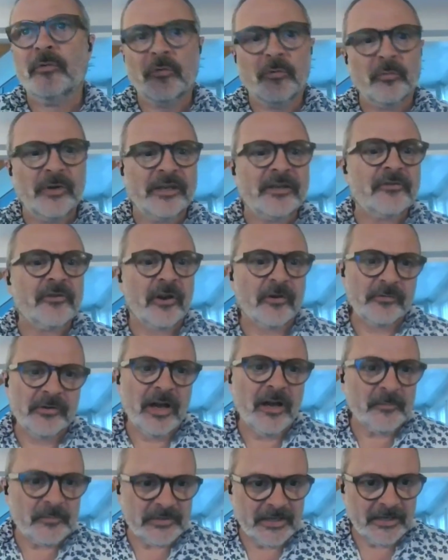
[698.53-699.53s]
We're
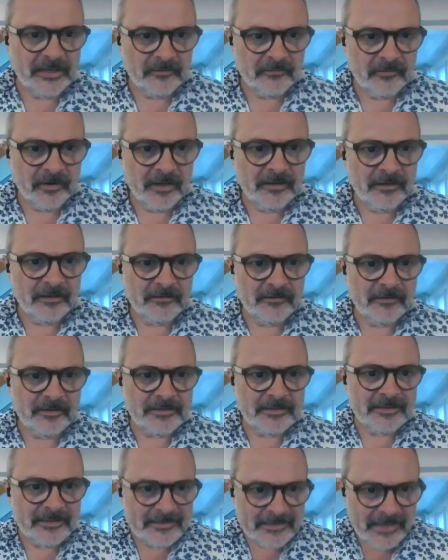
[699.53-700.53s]
grown-ups here, right?
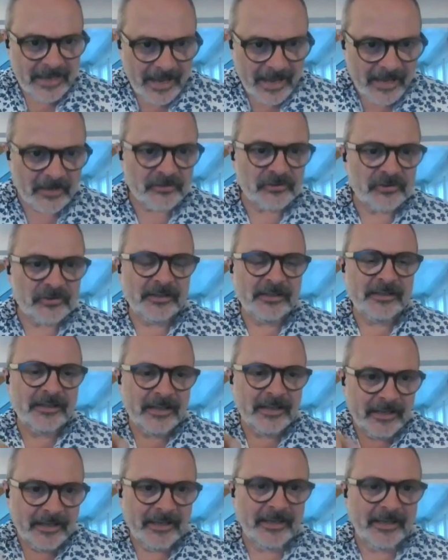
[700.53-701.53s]
This is
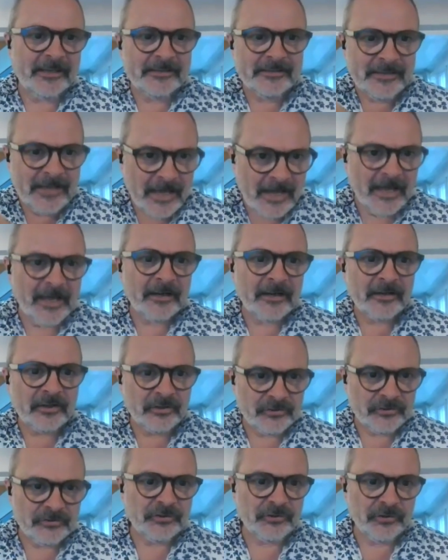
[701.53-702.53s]
actually in our
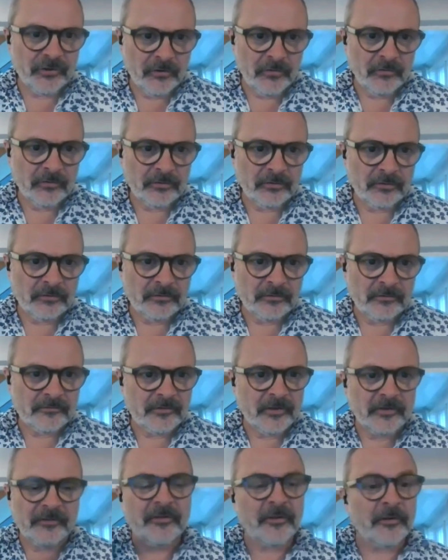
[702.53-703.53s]
control.
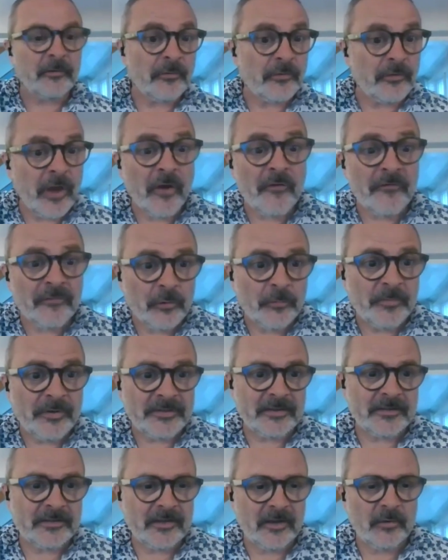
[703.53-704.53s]
The overall
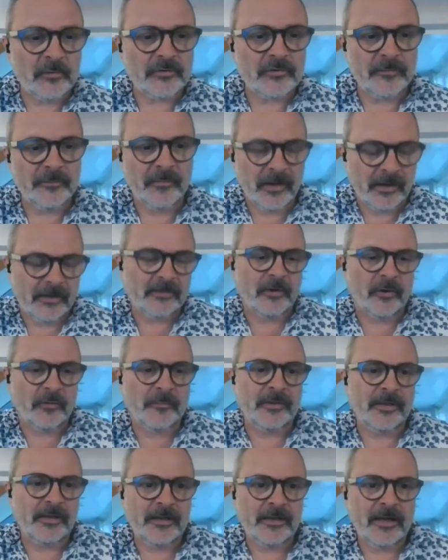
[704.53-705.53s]
business culture might
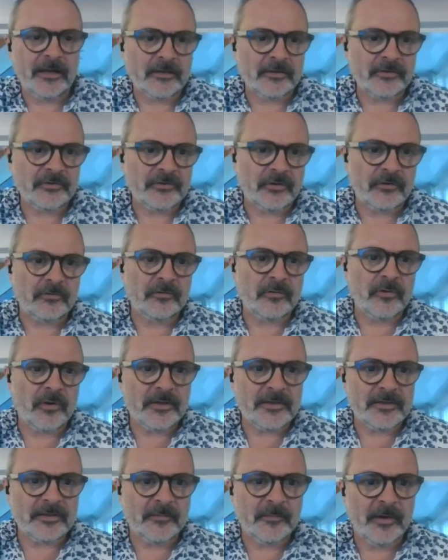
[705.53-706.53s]
not be in our control
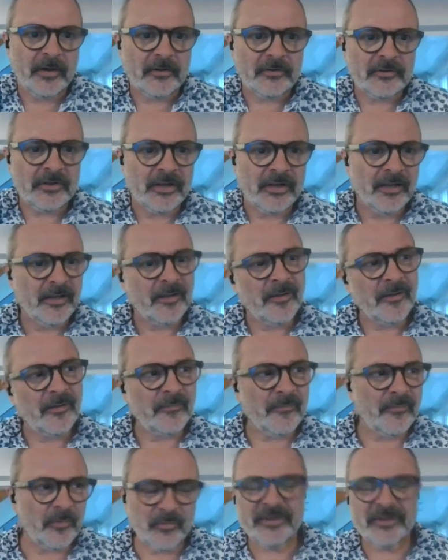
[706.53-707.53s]
quite so much,
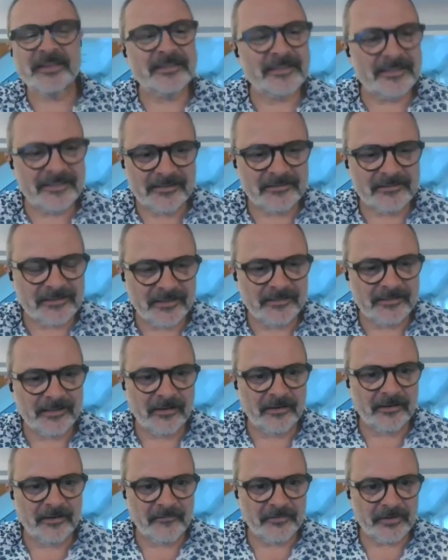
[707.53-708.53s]
but we can still sit
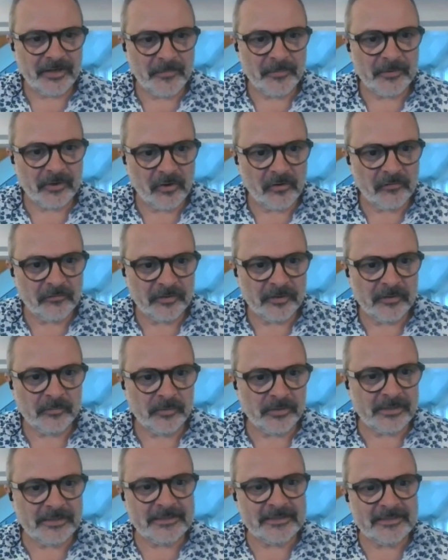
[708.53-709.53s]
down and have a cup of coffee.
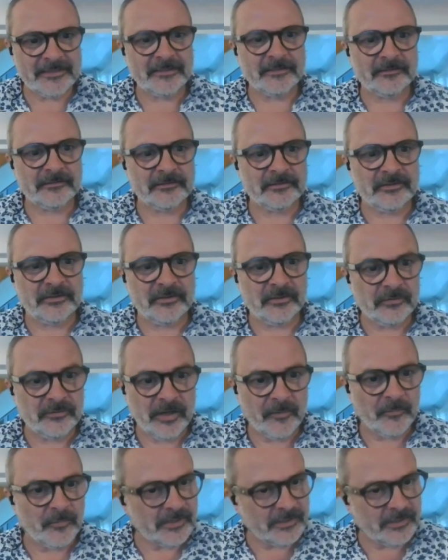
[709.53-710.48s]
We can still do that.